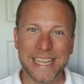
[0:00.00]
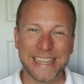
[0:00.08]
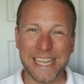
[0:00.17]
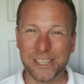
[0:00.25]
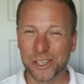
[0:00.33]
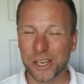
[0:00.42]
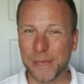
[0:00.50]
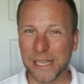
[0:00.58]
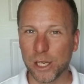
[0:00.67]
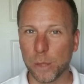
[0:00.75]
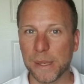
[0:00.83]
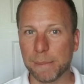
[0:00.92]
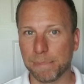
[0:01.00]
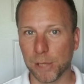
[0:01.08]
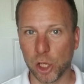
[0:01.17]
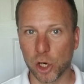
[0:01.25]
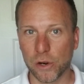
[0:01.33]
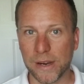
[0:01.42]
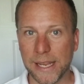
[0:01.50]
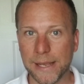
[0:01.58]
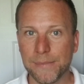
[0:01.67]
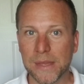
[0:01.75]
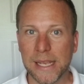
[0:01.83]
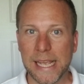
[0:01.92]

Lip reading: Things are going to be a little bit blurry,